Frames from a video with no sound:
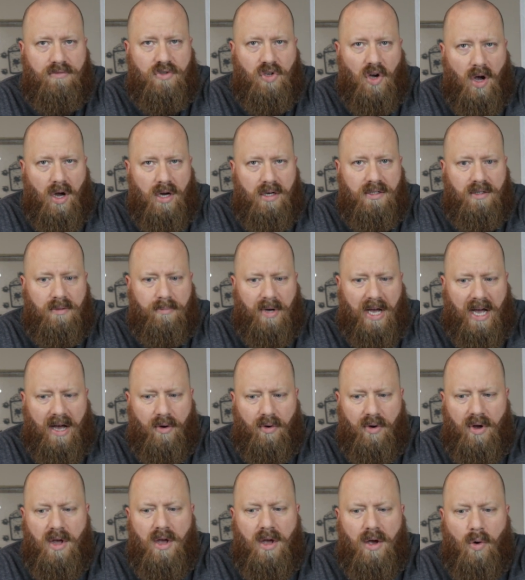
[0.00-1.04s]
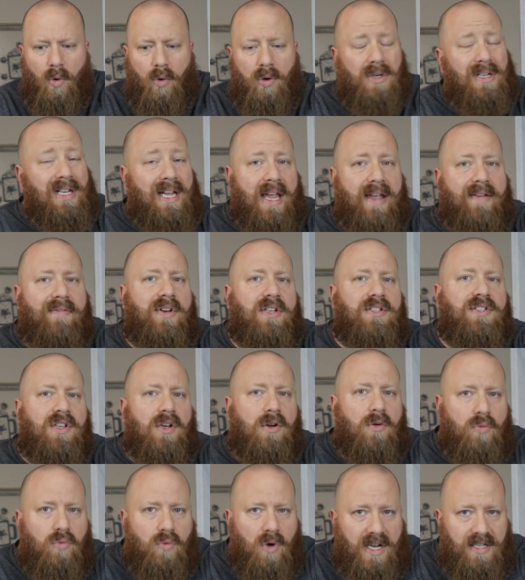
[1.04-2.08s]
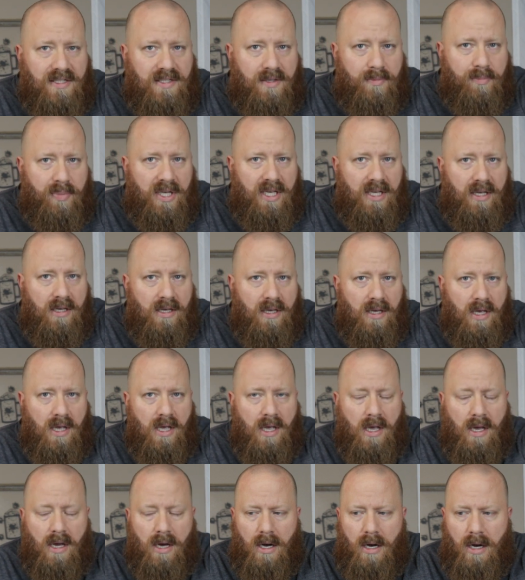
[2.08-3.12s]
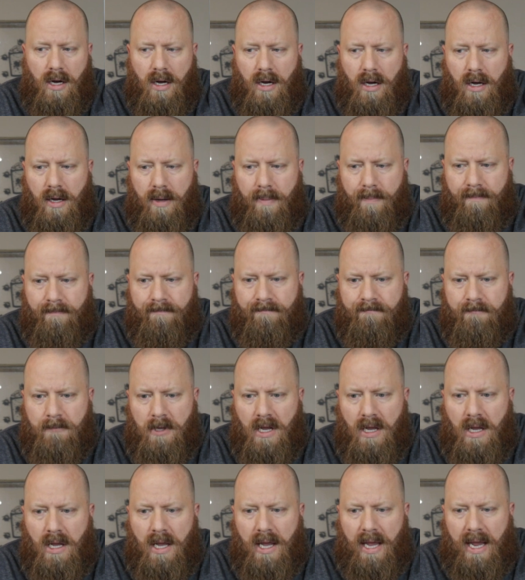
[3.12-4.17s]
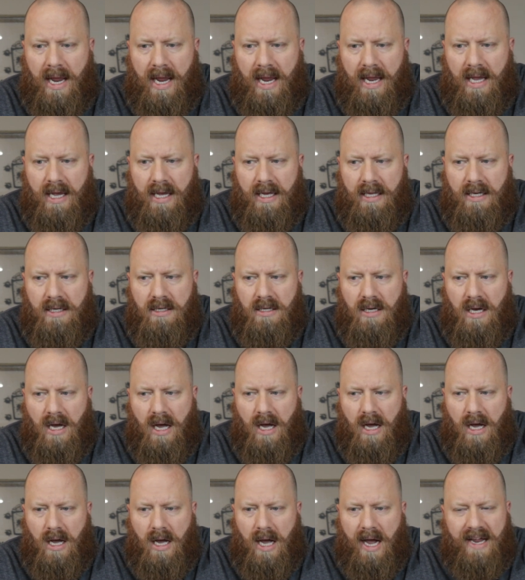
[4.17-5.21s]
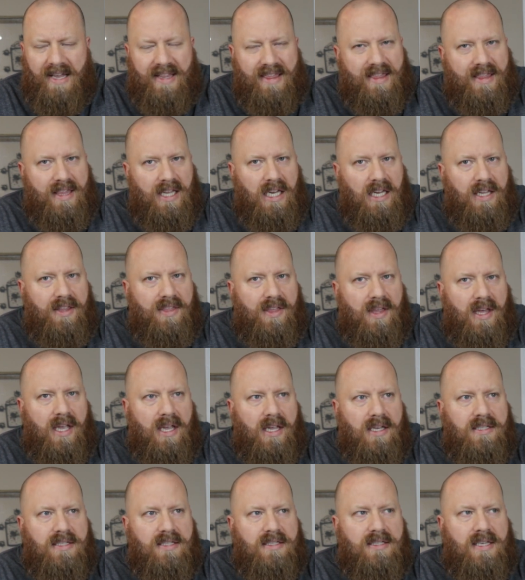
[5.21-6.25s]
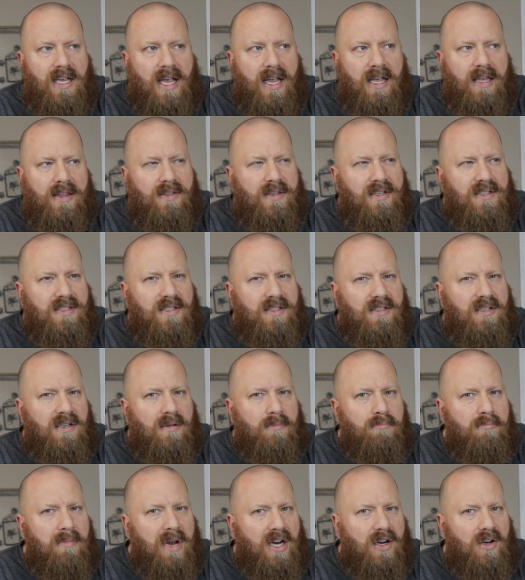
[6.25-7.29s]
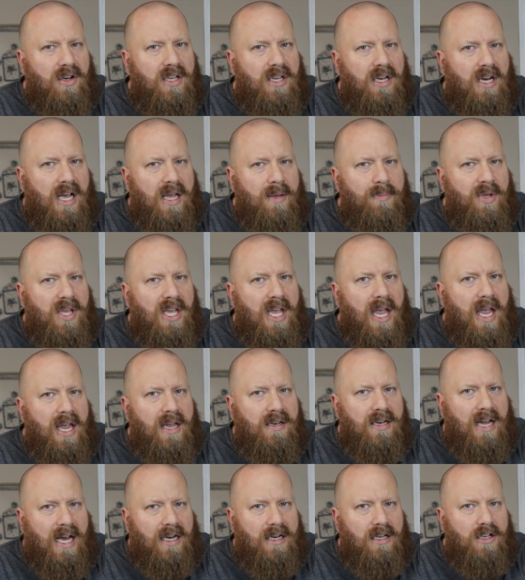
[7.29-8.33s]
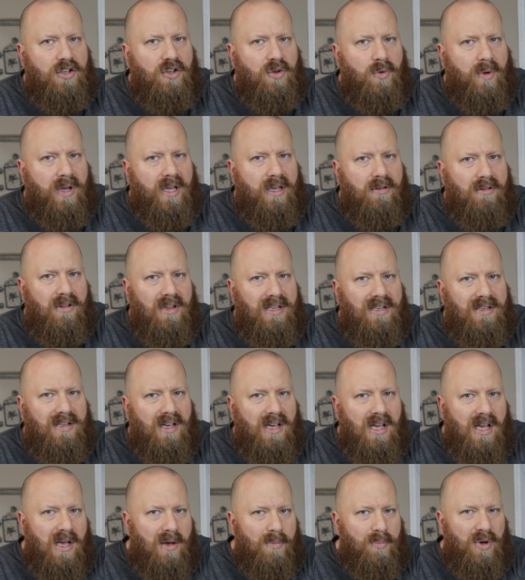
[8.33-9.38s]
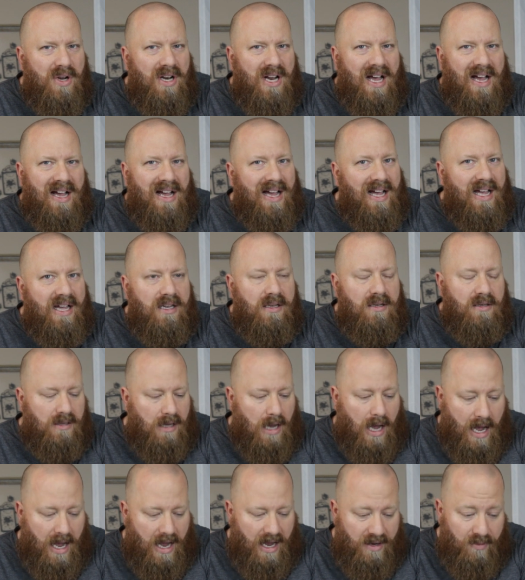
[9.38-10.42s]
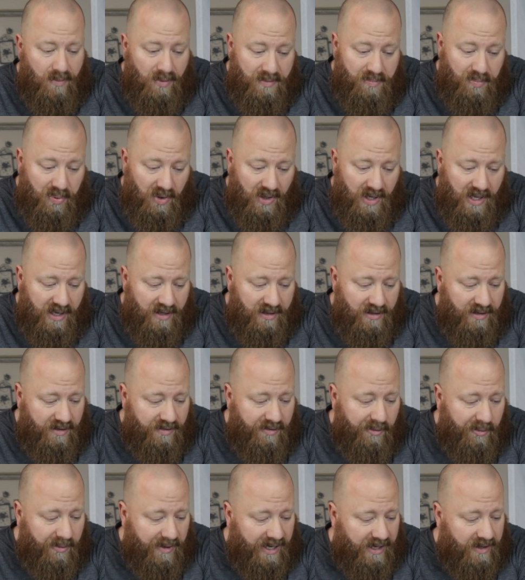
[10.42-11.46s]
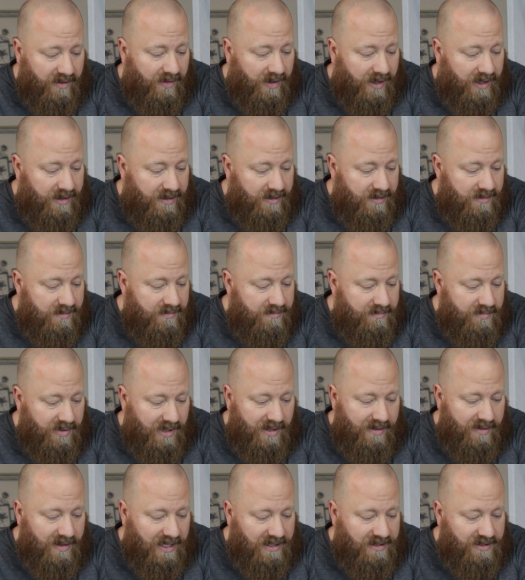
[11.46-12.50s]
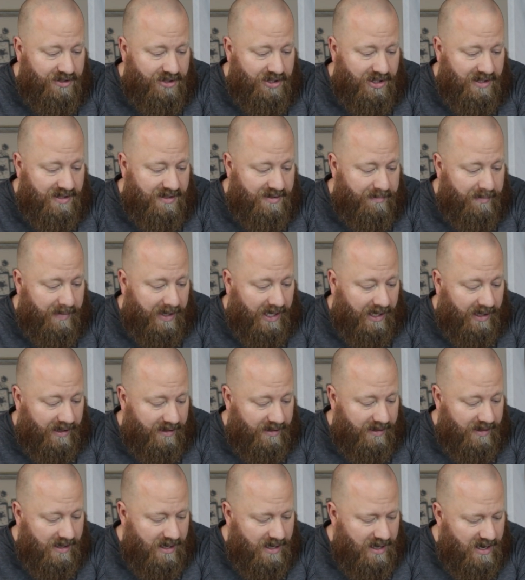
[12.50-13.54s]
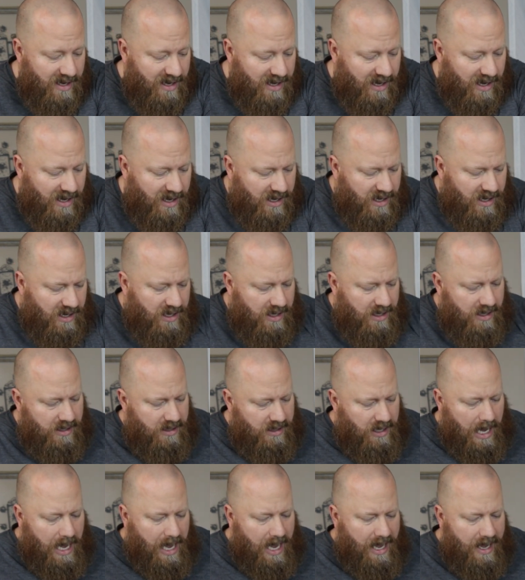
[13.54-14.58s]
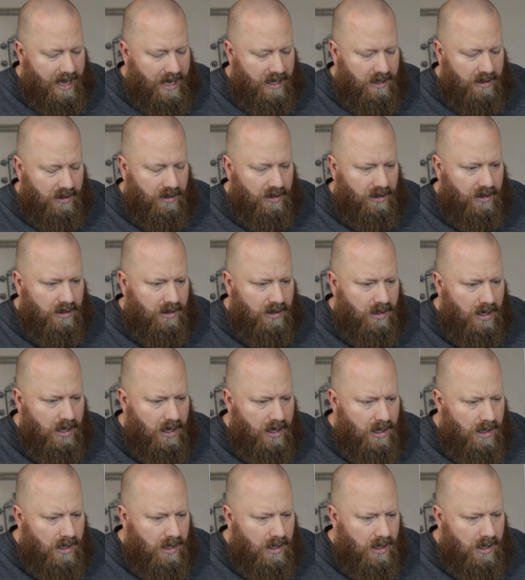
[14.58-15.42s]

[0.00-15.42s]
talked about or gave us a recipe. Um, and I think they say this is an American IPA, not a New England, but I I would put it in a New England, but that's just me. Uh, hot or